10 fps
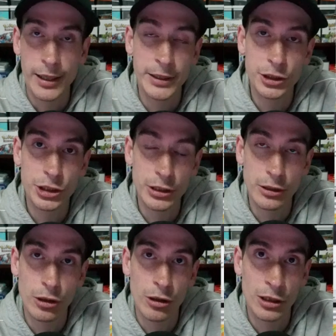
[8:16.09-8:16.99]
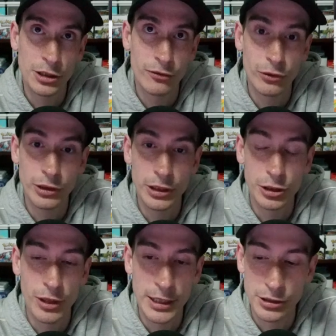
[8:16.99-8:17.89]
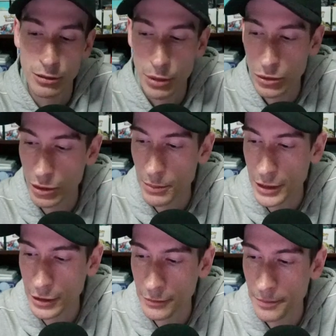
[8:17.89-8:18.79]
energy cost for the Terrestrial Pokemon.